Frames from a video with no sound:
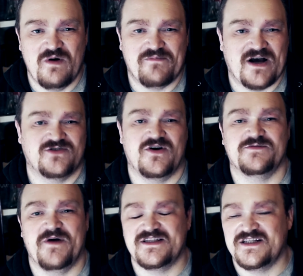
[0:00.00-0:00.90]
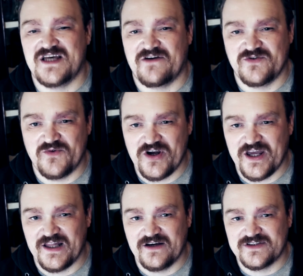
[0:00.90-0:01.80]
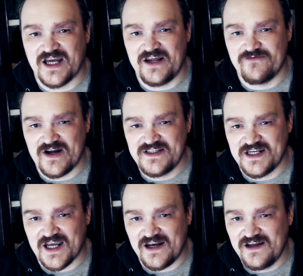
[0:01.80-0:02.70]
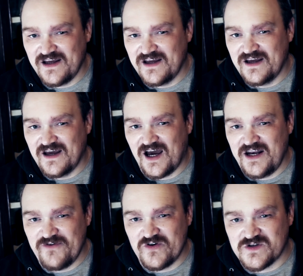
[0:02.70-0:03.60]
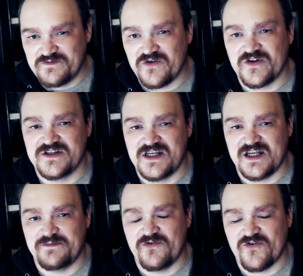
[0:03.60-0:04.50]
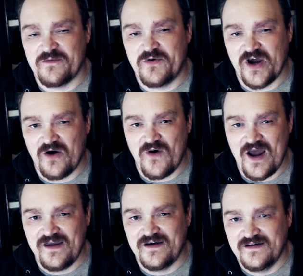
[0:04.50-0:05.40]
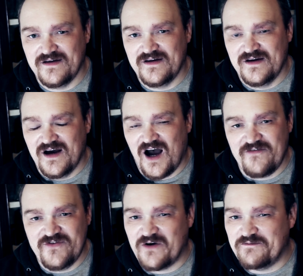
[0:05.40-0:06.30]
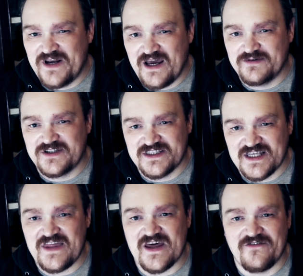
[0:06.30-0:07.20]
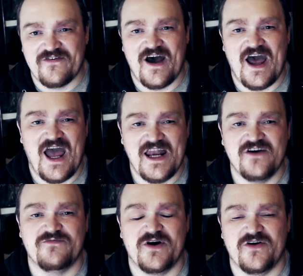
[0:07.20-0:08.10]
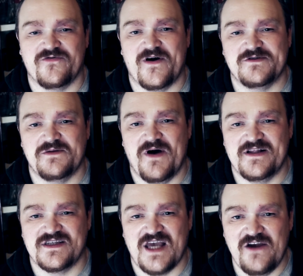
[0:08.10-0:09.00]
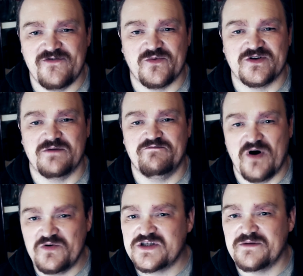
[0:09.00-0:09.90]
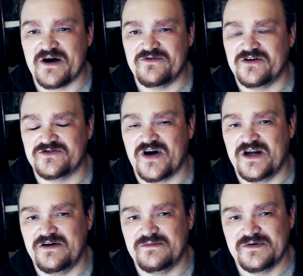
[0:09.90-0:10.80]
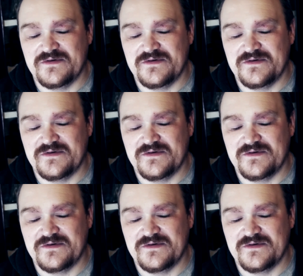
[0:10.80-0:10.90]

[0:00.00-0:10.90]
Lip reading: went back to expecting to have to work it a little to get it writing again, and it wrote as smoothly as it did before I put it away. I've not been able to say that for any of my other fountain pens, even the ones that boast about not drying up.